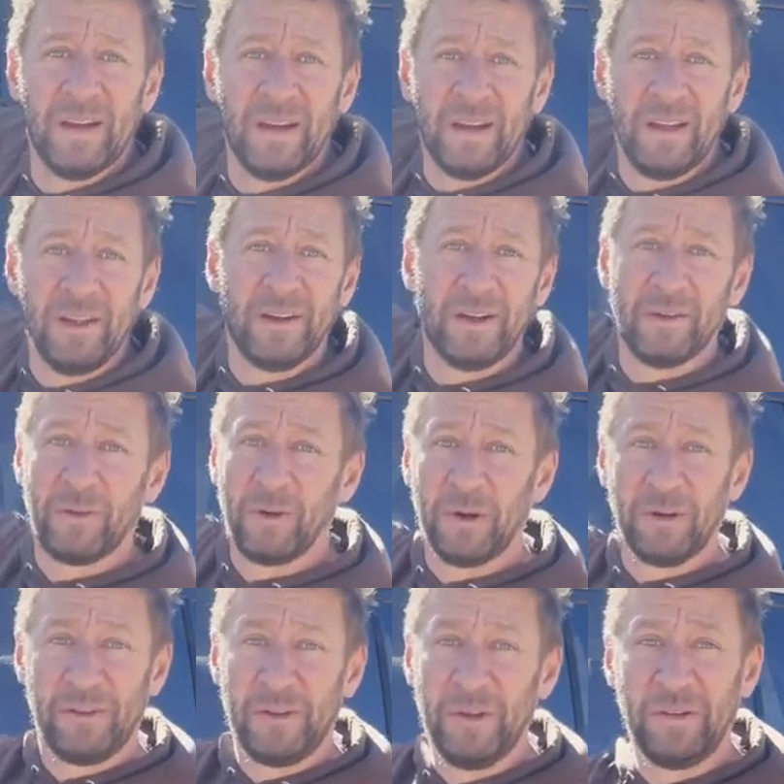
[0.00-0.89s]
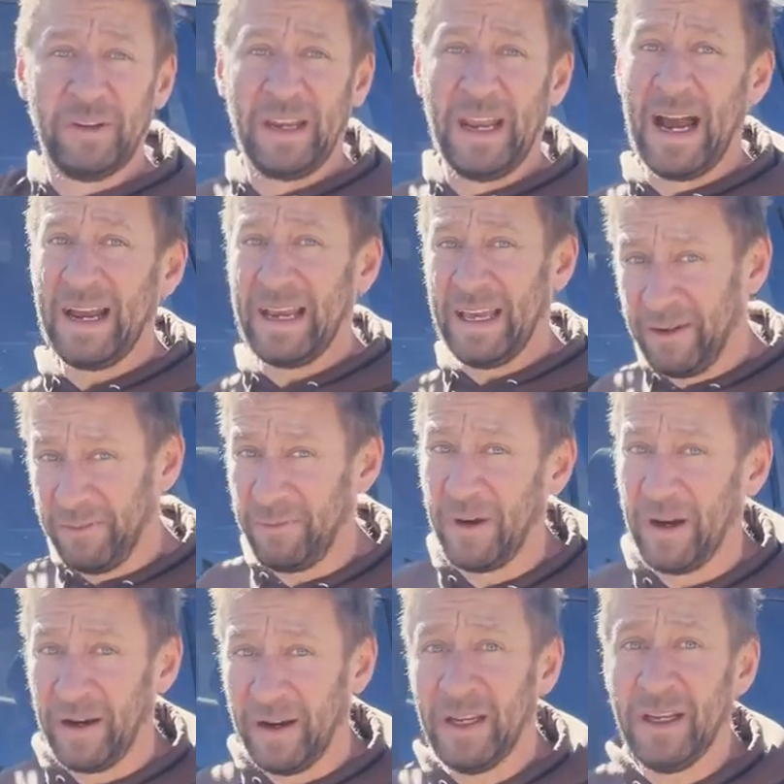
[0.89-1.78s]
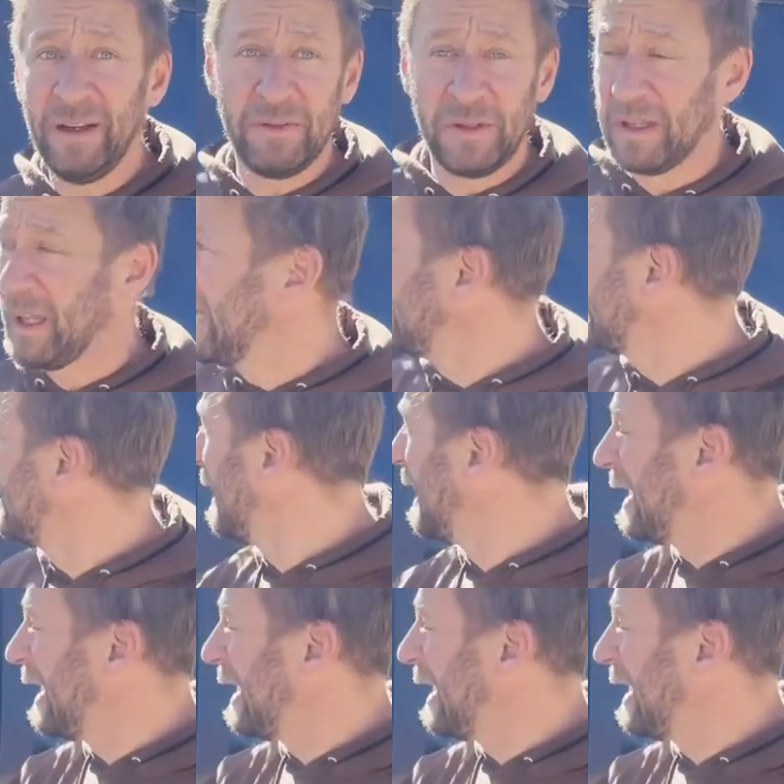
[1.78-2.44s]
You can of course choose to not get a fairing if you like